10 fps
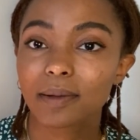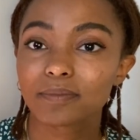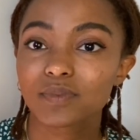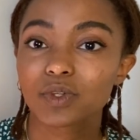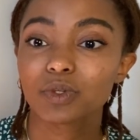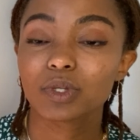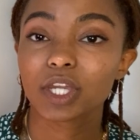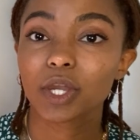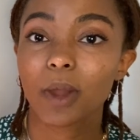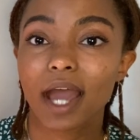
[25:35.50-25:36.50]
so you can
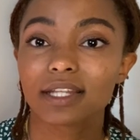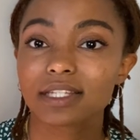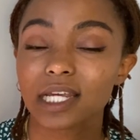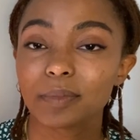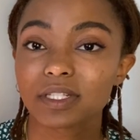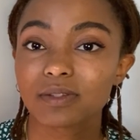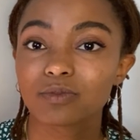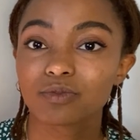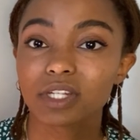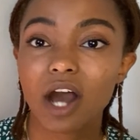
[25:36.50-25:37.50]
go ahead and type in
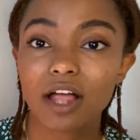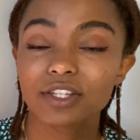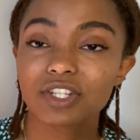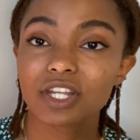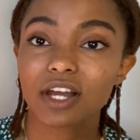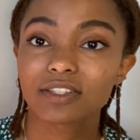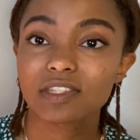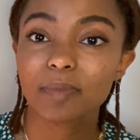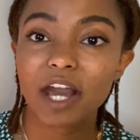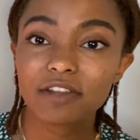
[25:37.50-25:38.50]
Readology on
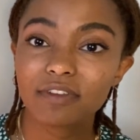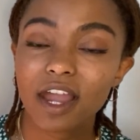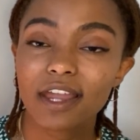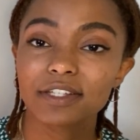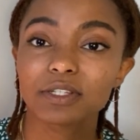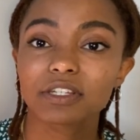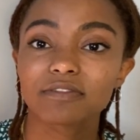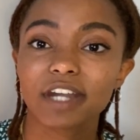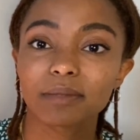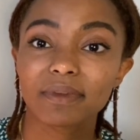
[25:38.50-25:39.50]
Spotify and you can
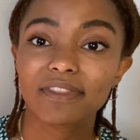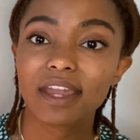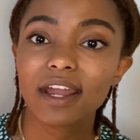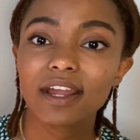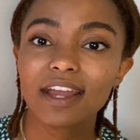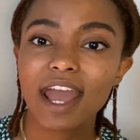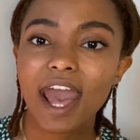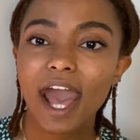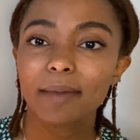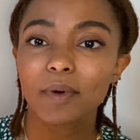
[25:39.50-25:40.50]
find me there.
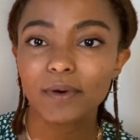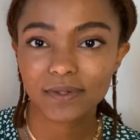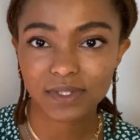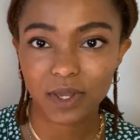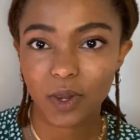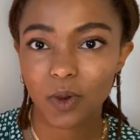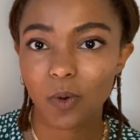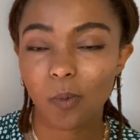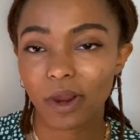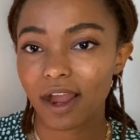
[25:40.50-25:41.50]
I'm also
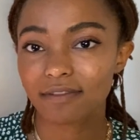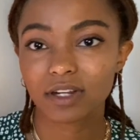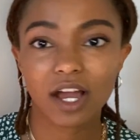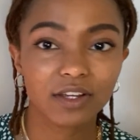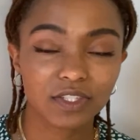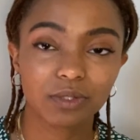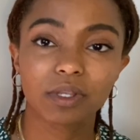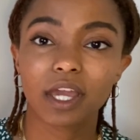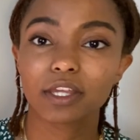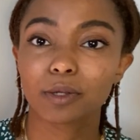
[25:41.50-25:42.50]
wherever else you
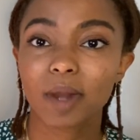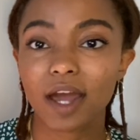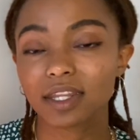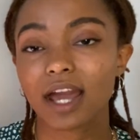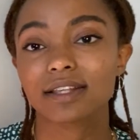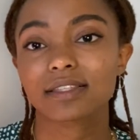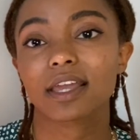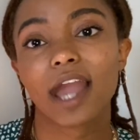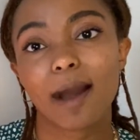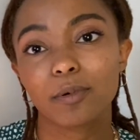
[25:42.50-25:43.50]
get your podcasts,
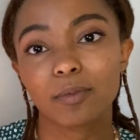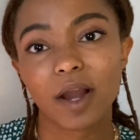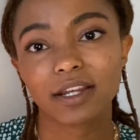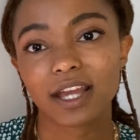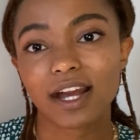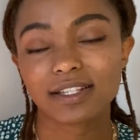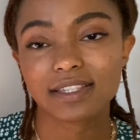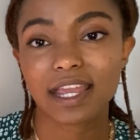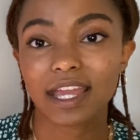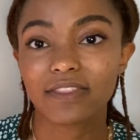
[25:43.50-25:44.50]
like Apple Podcasts
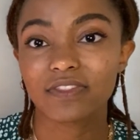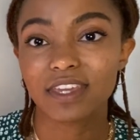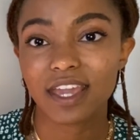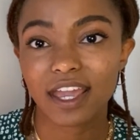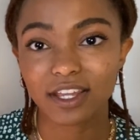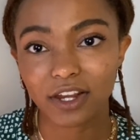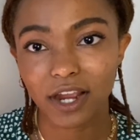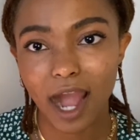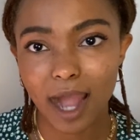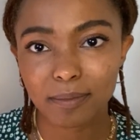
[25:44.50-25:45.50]
and the Anchor
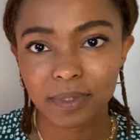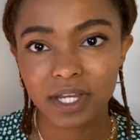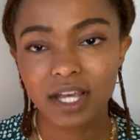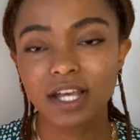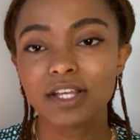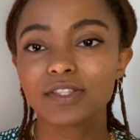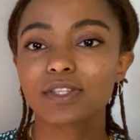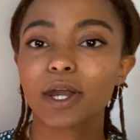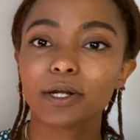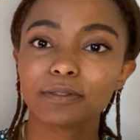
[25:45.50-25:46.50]
app.
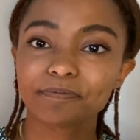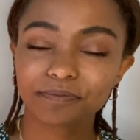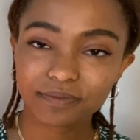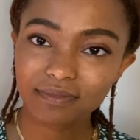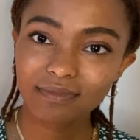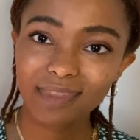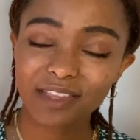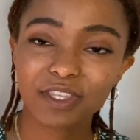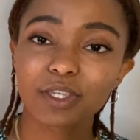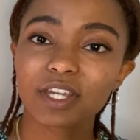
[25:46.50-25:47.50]
So
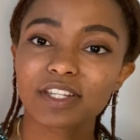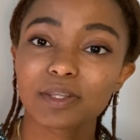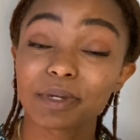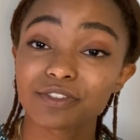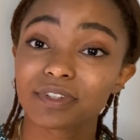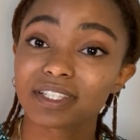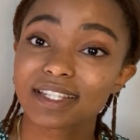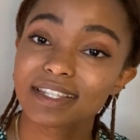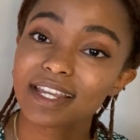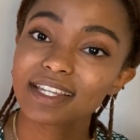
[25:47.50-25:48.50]
thank you guys so much for
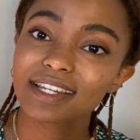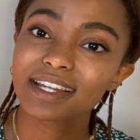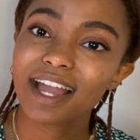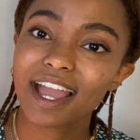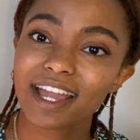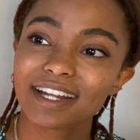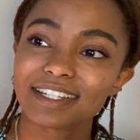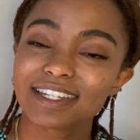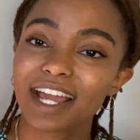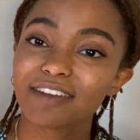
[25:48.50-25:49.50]
listening.
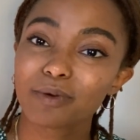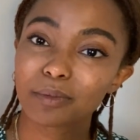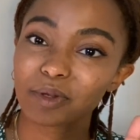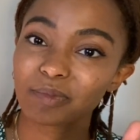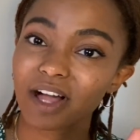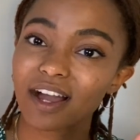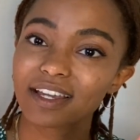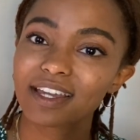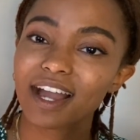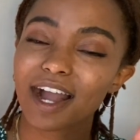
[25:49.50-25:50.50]
And I have one more plug.